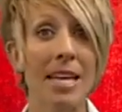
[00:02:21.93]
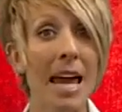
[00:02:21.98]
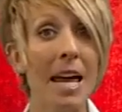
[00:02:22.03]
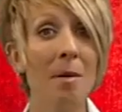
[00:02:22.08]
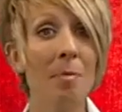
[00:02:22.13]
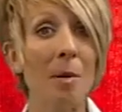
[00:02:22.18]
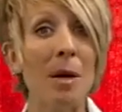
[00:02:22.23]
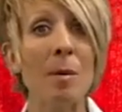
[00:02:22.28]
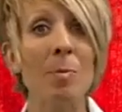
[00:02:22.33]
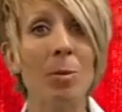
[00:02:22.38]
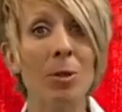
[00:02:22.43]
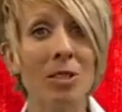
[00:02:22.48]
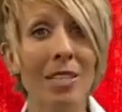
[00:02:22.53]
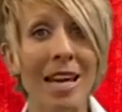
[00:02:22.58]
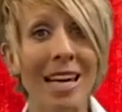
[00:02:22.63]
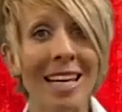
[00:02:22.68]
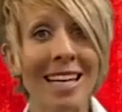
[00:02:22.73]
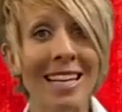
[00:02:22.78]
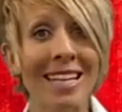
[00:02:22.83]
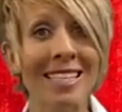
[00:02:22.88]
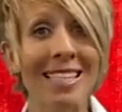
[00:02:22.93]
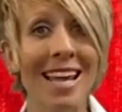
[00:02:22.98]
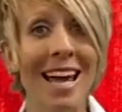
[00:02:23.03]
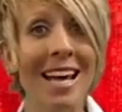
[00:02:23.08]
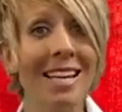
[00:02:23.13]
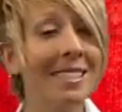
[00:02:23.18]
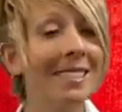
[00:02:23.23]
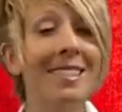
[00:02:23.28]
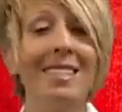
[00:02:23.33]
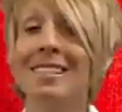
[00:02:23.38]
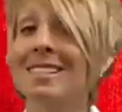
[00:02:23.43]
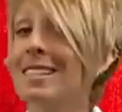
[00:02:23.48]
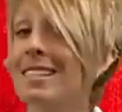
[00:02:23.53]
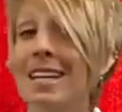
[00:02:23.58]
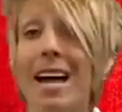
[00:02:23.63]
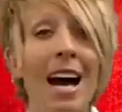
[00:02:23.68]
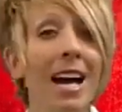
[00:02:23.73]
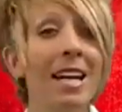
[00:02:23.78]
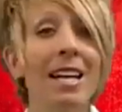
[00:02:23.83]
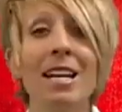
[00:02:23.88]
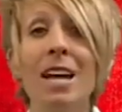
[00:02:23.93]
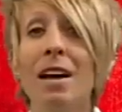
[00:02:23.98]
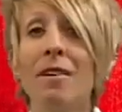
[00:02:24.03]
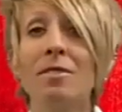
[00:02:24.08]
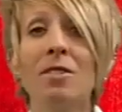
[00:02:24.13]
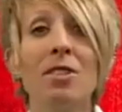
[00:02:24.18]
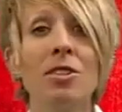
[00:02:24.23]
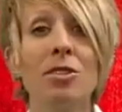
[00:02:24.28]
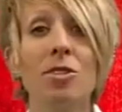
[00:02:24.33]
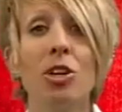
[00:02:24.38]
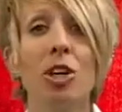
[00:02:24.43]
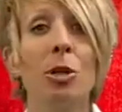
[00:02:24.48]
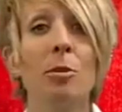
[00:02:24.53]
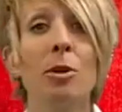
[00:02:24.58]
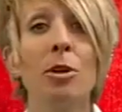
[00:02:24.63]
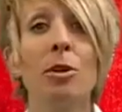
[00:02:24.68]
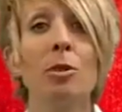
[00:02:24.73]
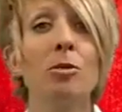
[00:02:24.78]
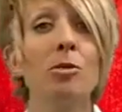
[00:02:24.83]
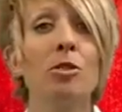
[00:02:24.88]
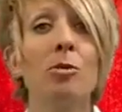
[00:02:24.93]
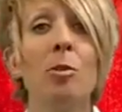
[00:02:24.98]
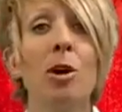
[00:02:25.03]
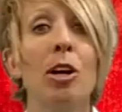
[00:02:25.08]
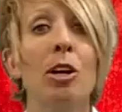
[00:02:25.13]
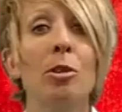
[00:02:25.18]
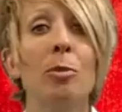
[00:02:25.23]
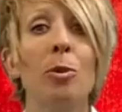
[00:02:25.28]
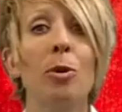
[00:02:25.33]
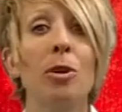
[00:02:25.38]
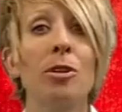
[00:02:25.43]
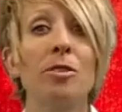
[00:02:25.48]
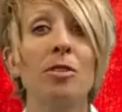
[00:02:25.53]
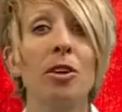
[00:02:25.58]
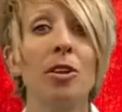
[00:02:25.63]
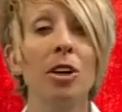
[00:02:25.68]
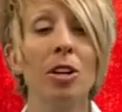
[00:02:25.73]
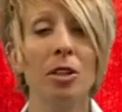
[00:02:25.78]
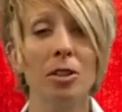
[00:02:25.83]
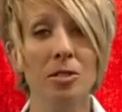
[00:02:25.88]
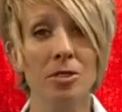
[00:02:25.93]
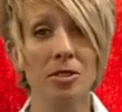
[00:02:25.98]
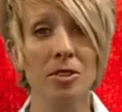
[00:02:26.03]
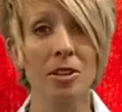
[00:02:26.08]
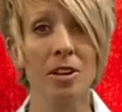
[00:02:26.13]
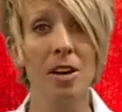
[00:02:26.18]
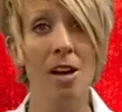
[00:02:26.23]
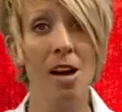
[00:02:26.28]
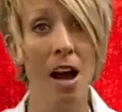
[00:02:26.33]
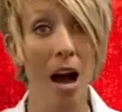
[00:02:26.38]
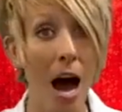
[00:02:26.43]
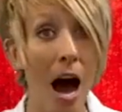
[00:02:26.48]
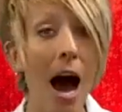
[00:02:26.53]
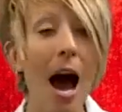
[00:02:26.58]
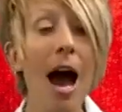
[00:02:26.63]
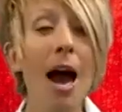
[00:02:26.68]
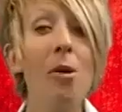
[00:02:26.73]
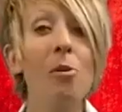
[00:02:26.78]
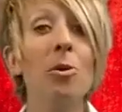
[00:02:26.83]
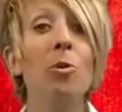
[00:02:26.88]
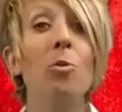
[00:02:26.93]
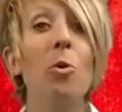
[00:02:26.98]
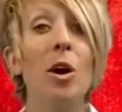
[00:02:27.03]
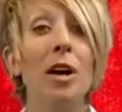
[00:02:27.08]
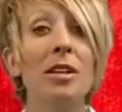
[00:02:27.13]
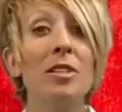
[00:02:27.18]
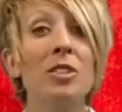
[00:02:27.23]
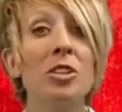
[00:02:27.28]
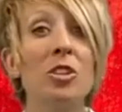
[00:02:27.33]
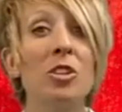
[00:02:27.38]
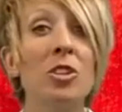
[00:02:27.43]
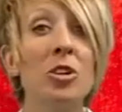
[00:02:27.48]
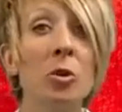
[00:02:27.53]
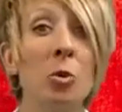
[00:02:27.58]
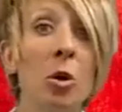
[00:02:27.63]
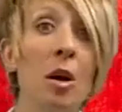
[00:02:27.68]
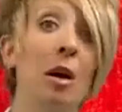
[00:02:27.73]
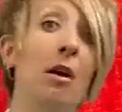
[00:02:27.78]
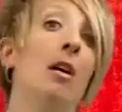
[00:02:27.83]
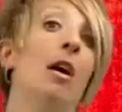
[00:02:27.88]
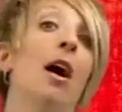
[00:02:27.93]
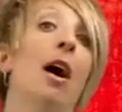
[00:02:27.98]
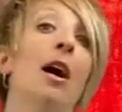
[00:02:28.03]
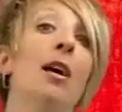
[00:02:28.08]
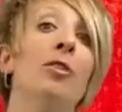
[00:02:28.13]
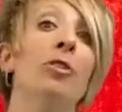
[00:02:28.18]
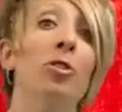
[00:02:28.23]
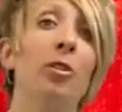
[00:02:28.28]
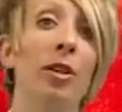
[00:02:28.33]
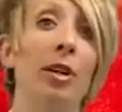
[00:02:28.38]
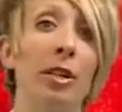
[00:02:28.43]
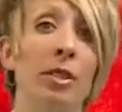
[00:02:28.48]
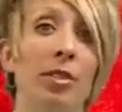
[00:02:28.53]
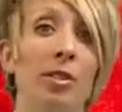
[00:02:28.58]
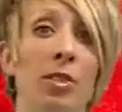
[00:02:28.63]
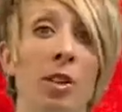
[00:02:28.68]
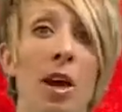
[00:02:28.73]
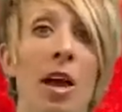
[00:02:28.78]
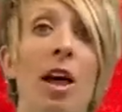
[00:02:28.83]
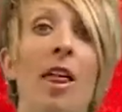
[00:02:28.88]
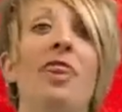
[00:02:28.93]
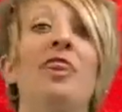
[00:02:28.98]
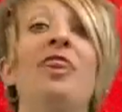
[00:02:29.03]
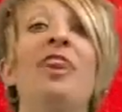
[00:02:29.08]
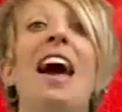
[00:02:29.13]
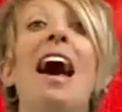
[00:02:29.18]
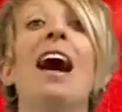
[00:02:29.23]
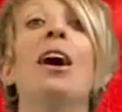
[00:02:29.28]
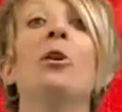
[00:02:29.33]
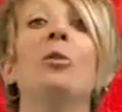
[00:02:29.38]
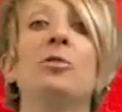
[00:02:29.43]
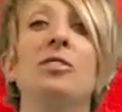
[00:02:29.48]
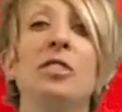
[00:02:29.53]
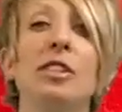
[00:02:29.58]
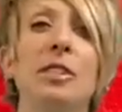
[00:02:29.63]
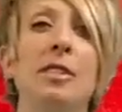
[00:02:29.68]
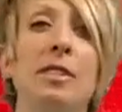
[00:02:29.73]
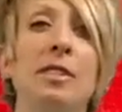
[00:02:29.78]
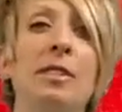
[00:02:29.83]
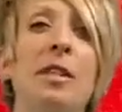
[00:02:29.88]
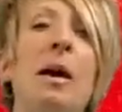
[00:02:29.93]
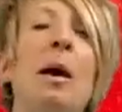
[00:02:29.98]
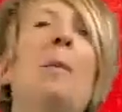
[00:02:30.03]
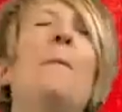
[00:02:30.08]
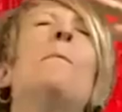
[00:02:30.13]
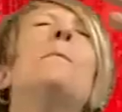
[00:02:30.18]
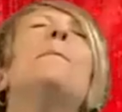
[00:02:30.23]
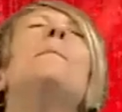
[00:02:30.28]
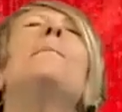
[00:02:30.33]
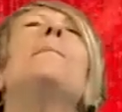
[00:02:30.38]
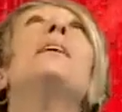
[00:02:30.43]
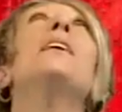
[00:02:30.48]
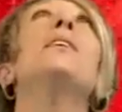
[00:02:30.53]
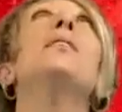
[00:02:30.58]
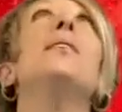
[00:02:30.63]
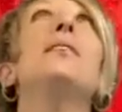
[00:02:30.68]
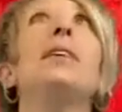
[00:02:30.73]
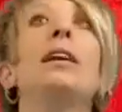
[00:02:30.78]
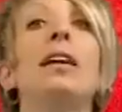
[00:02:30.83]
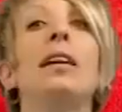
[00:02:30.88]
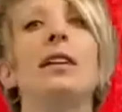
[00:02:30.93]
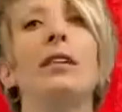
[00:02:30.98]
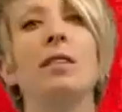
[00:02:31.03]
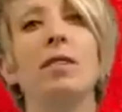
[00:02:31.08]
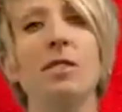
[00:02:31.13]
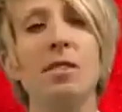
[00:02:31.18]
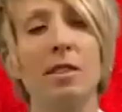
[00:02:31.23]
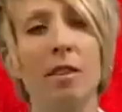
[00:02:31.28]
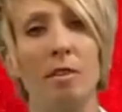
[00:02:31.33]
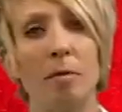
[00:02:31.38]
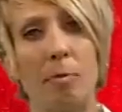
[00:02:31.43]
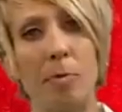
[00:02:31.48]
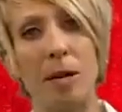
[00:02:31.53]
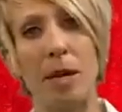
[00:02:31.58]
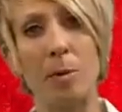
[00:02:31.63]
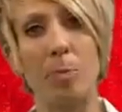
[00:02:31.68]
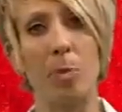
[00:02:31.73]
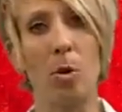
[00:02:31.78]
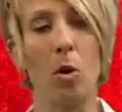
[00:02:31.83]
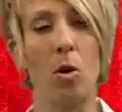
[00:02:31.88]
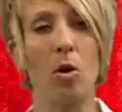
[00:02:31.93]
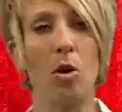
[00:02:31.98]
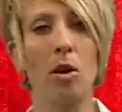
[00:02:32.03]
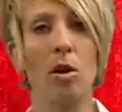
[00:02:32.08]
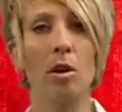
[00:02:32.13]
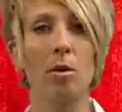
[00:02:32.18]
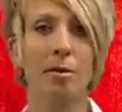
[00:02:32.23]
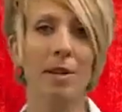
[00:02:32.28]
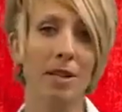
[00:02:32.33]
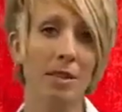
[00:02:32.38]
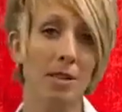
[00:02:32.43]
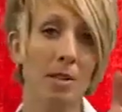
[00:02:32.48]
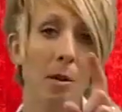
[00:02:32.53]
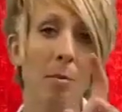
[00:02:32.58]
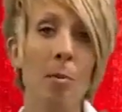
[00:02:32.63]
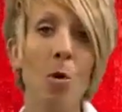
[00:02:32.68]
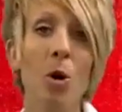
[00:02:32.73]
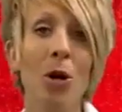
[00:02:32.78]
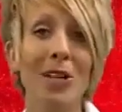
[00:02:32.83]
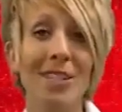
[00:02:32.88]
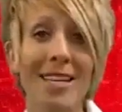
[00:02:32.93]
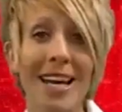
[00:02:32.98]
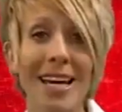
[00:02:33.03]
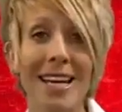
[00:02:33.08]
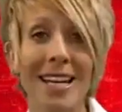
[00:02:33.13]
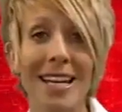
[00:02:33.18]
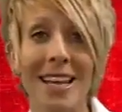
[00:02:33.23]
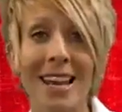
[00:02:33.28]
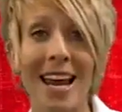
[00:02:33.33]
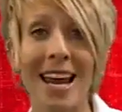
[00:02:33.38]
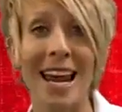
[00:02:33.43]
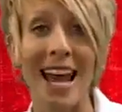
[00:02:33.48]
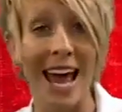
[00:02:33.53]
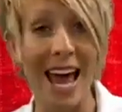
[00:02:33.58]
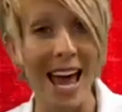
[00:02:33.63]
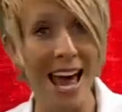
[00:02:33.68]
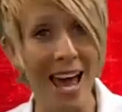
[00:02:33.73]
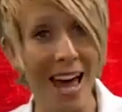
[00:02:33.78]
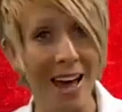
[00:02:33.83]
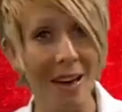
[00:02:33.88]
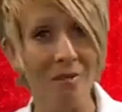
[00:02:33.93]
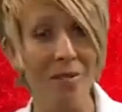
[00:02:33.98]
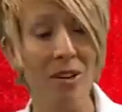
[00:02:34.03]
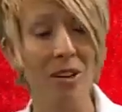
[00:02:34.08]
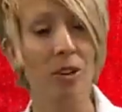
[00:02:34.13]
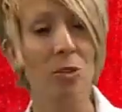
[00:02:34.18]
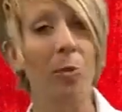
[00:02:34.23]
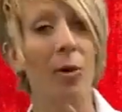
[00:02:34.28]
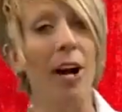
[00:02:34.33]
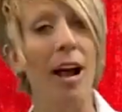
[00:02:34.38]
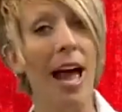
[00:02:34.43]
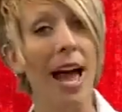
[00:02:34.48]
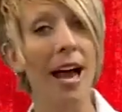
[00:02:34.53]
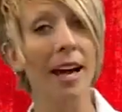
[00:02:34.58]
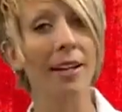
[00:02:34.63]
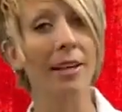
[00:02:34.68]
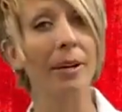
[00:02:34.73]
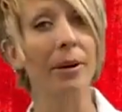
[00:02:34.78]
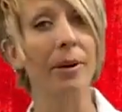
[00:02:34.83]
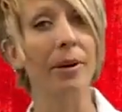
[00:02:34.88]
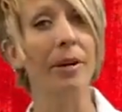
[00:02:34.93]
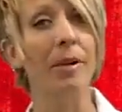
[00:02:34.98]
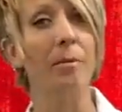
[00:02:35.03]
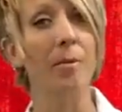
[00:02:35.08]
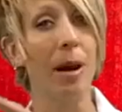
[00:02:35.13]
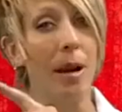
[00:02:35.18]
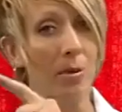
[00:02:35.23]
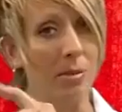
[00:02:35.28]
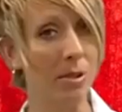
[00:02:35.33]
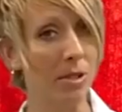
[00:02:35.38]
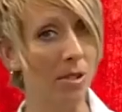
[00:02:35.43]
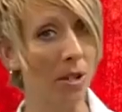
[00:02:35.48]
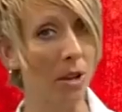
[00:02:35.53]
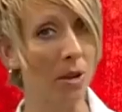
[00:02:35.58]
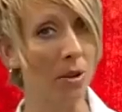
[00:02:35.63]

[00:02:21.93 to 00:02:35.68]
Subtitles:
10 people taking a test is not enough to determine who's smarter, boys and girls. I would want to do hundreds, thousands, millions of people, because the more data that I have, the more accurate my